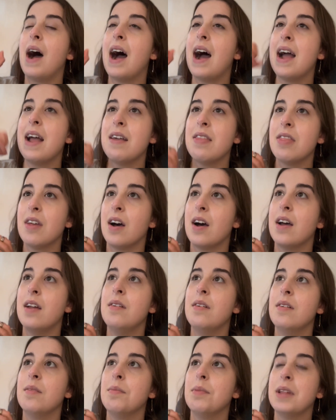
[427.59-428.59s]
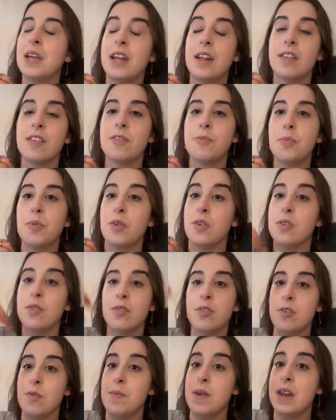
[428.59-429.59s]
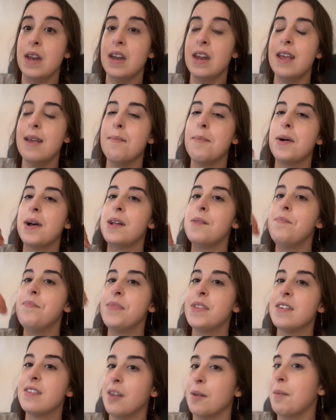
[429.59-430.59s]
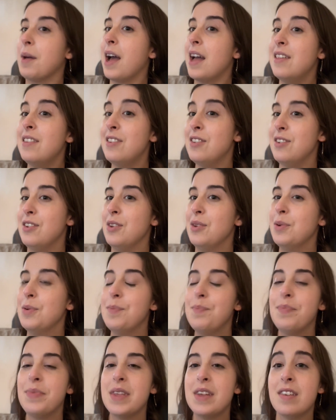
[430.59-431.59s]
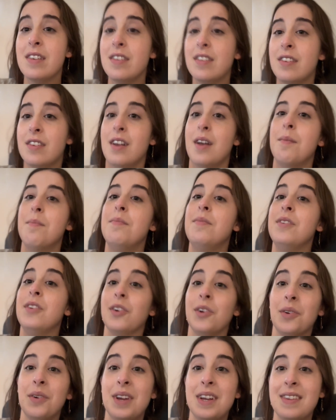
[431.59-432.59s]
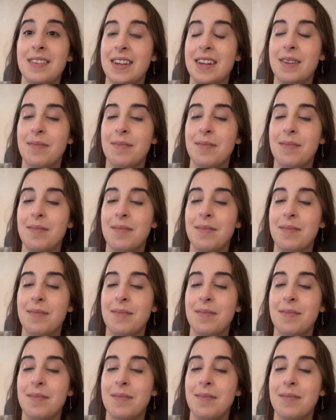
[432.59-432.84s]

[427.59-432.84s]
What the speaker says: I thought plants produce humidity, but some kinds do, some decrease it.